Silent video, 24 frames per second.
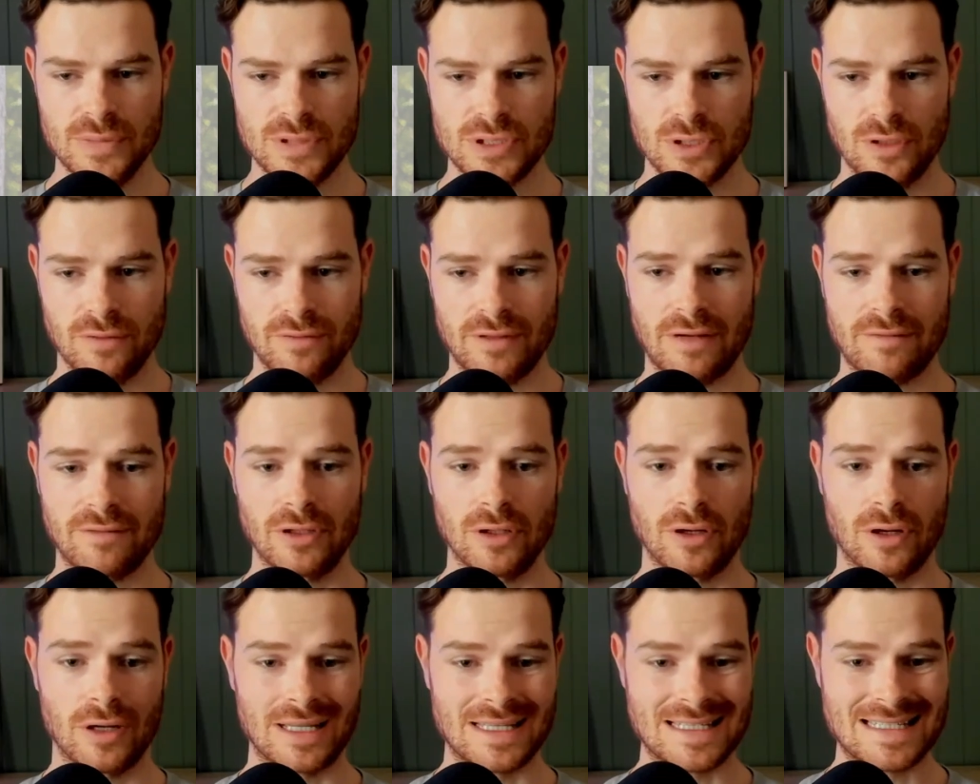So if you haven't
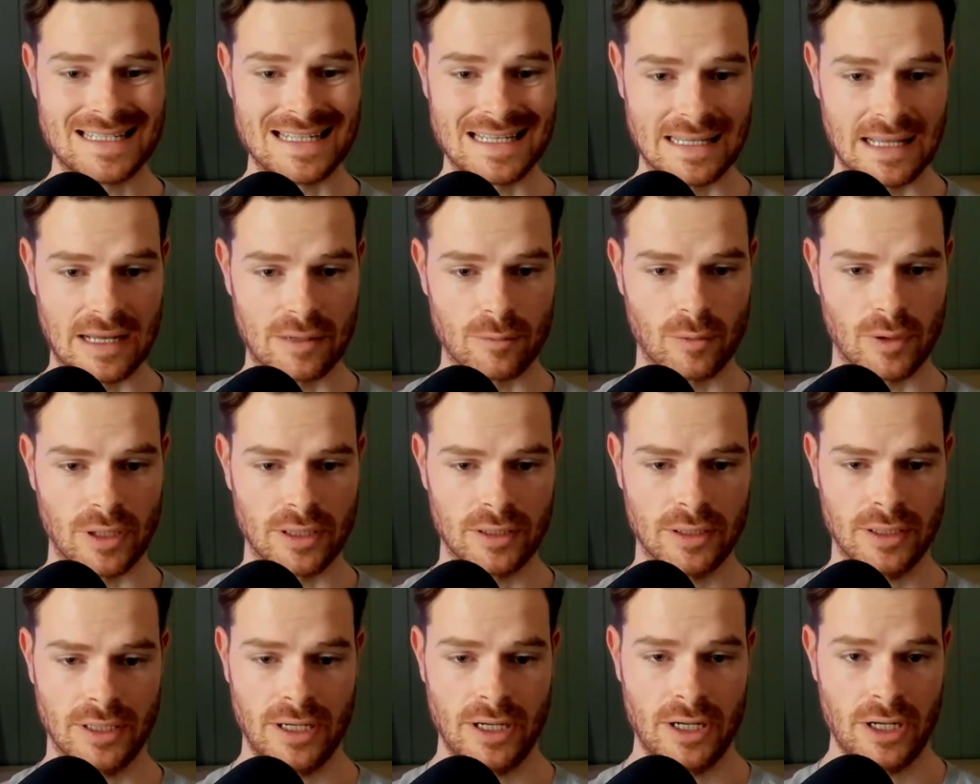gone and seen that
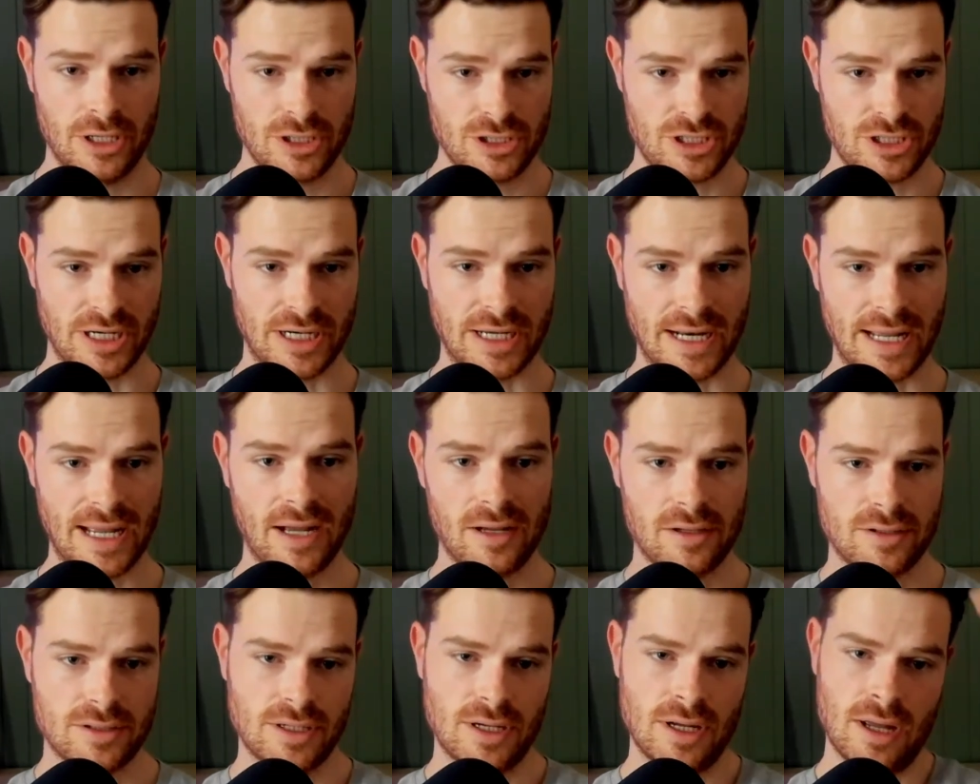one, check it
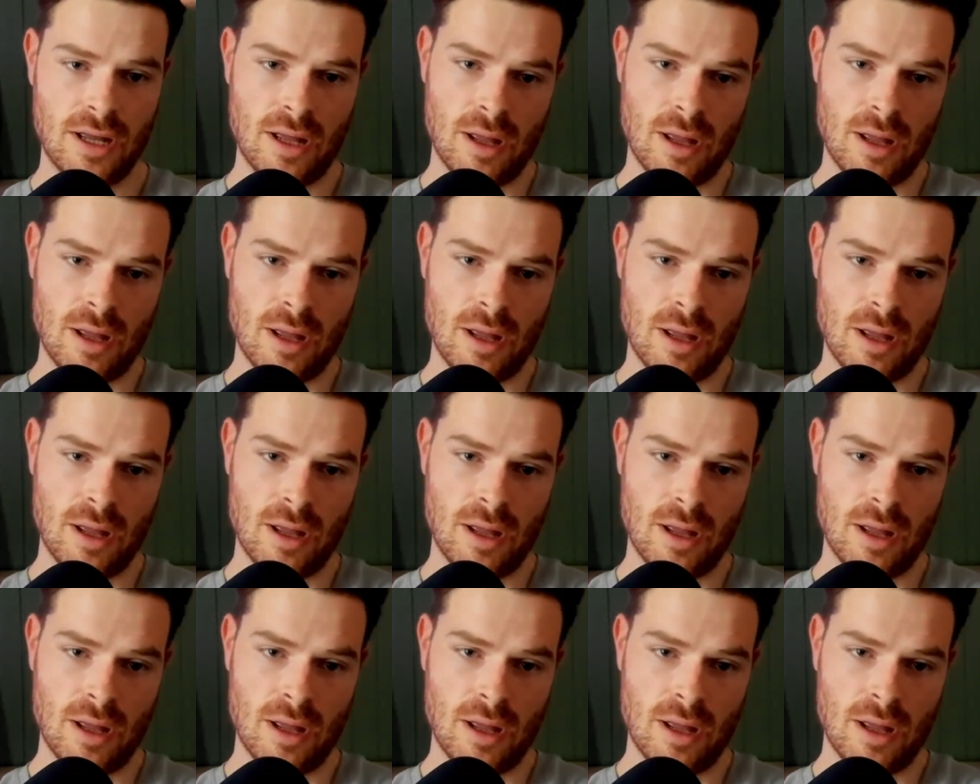out.